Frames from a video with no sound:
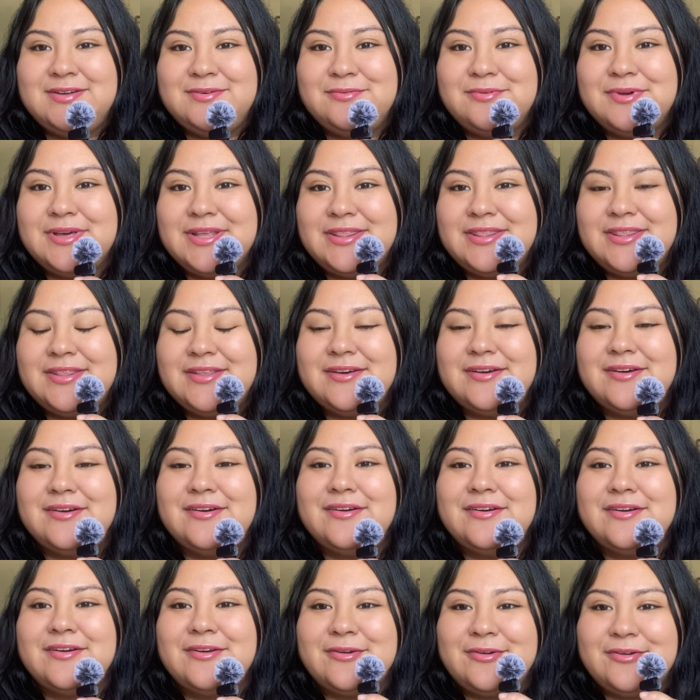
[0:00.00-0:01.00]
with
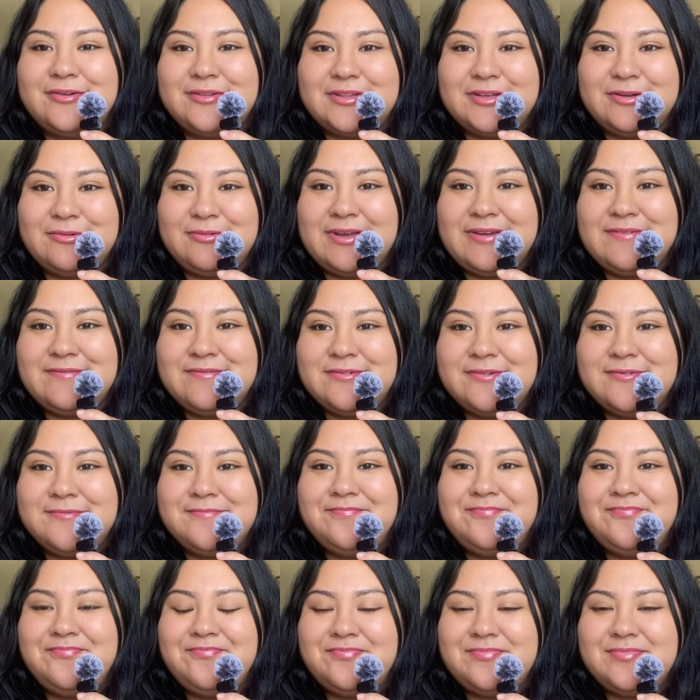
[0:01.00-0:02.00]
are the grateful,
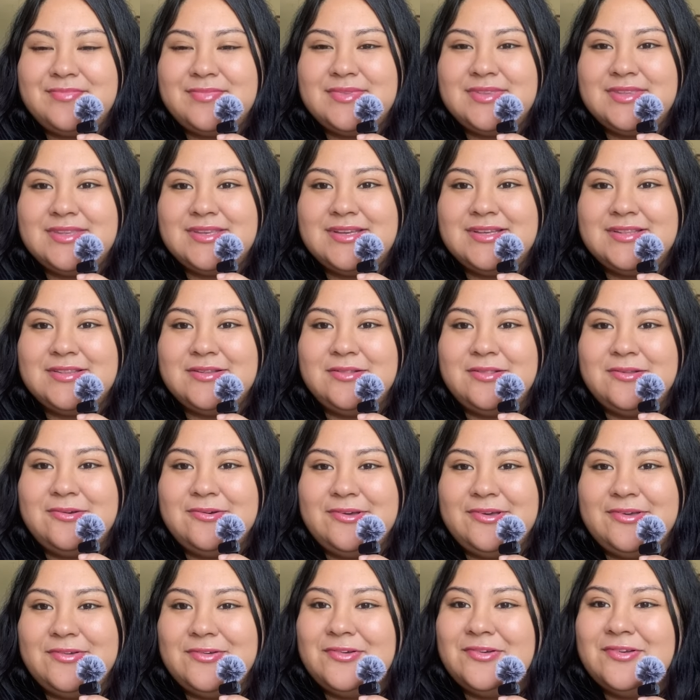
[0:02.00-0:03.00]
the
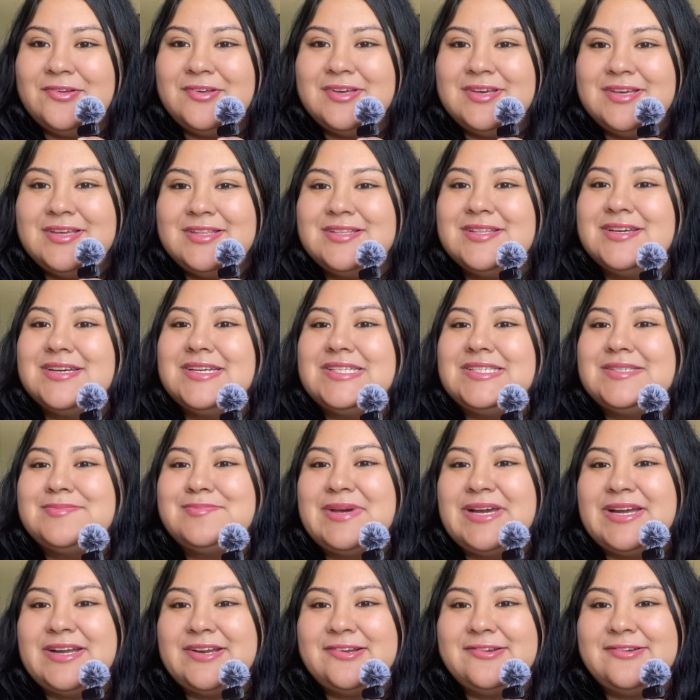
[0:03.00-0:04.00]
loyal, the
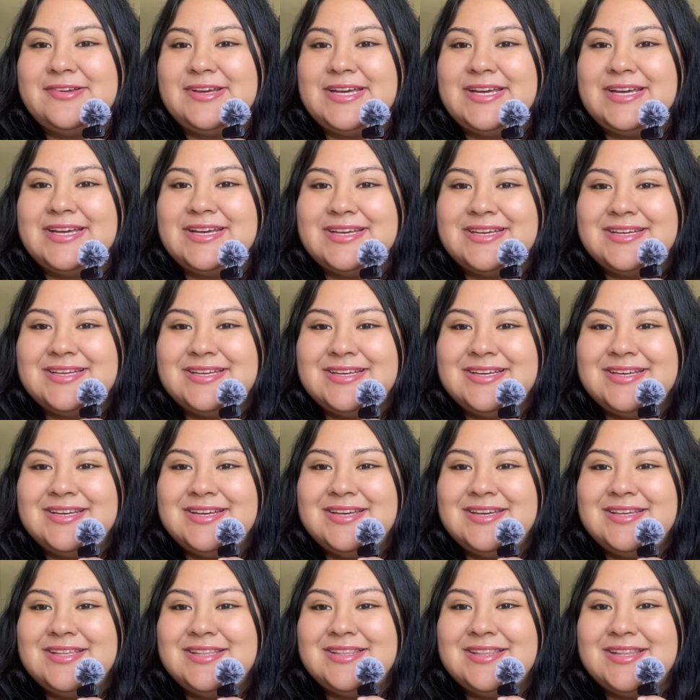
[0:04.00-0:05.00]
inspiring,
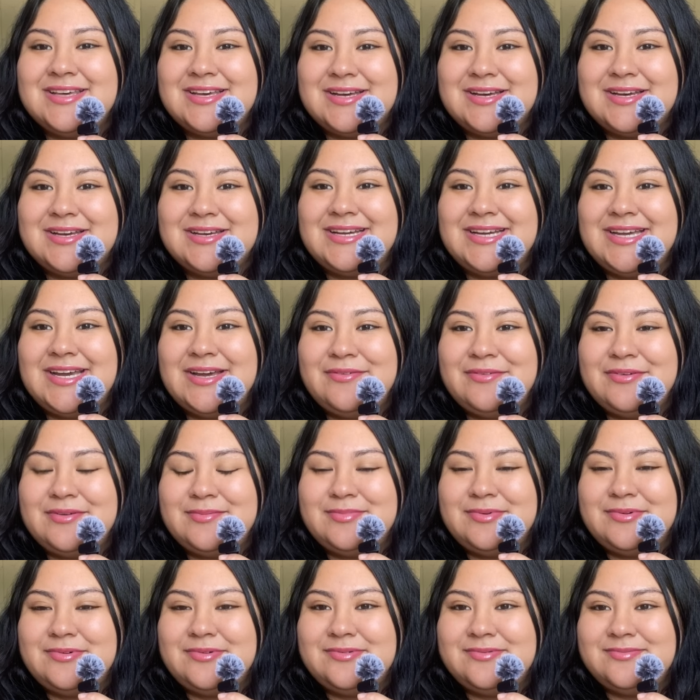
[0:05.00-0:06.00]
the
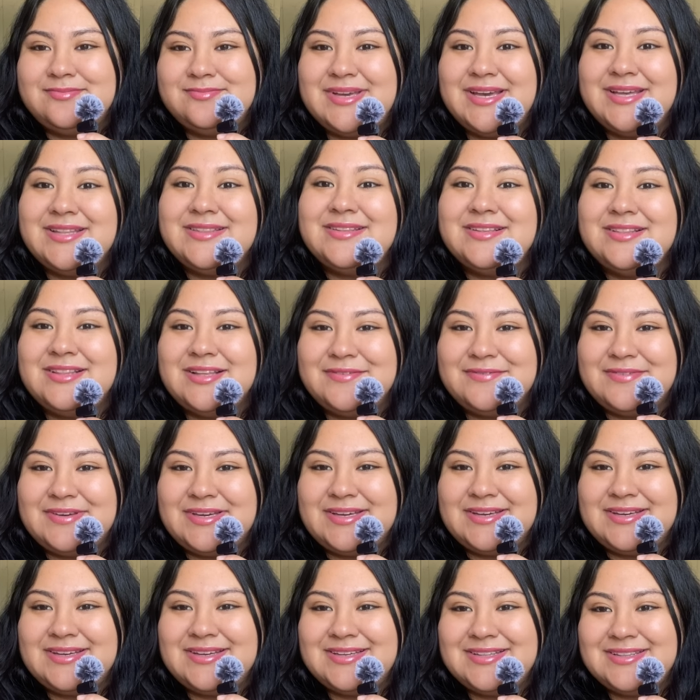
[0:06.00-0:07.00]
accountable, and the
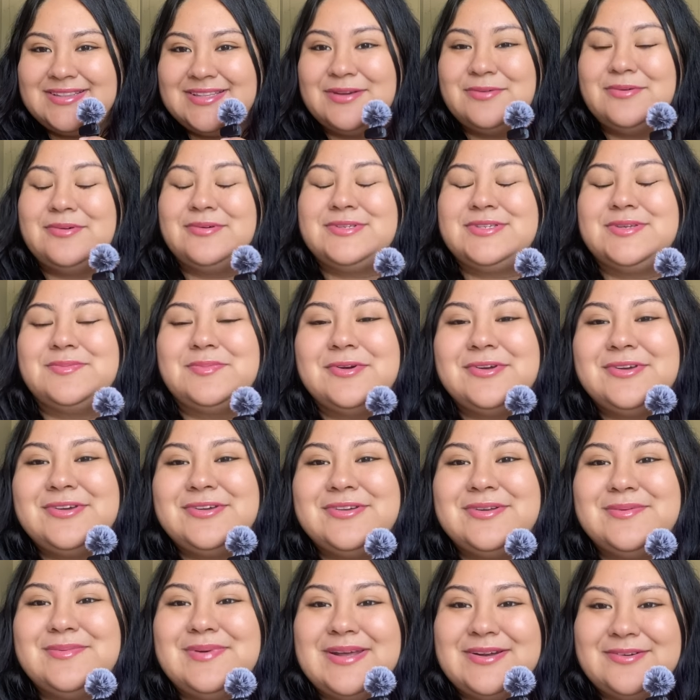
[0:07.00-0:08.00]
loving that will support you
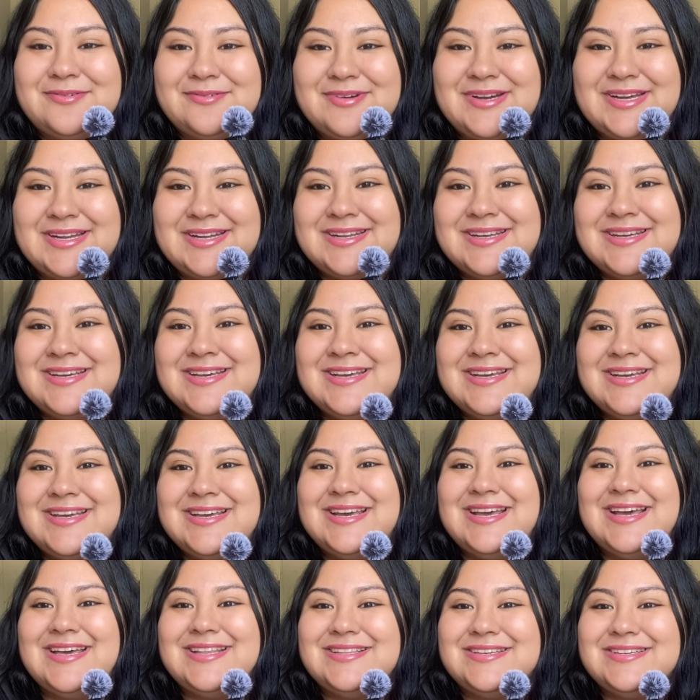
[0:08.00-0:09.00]
no matter what.
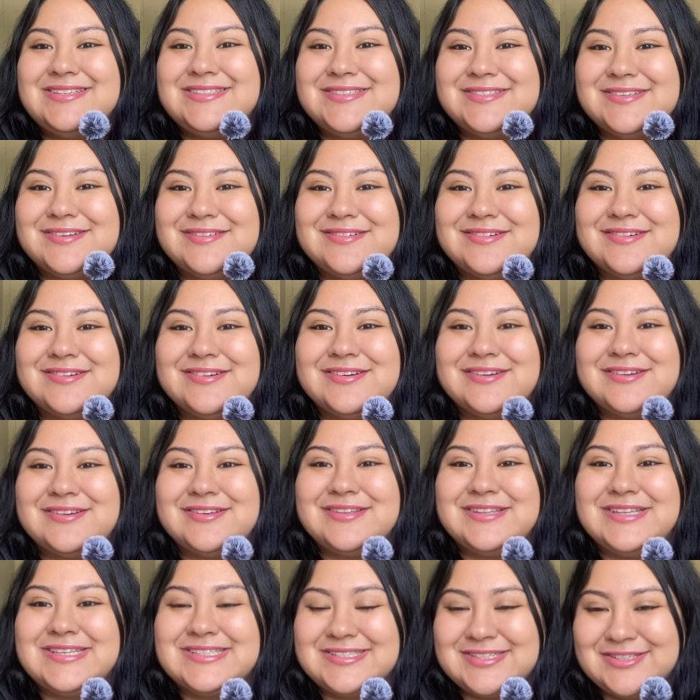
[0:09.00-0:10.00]
And these are
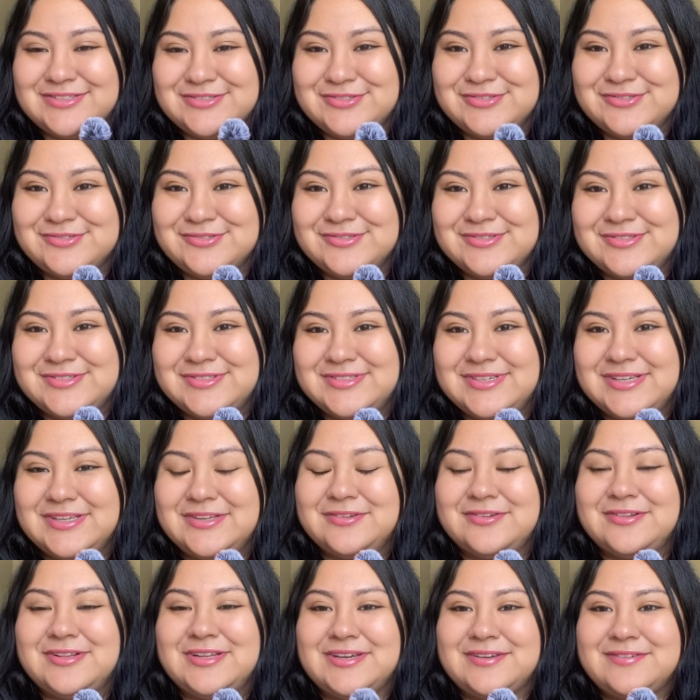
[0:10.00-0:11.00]
essentials in
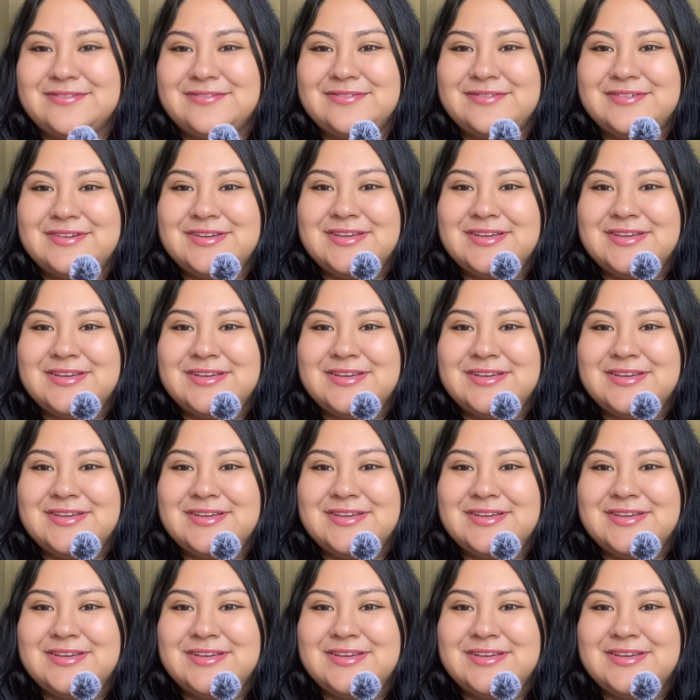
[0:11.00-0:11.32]
your life.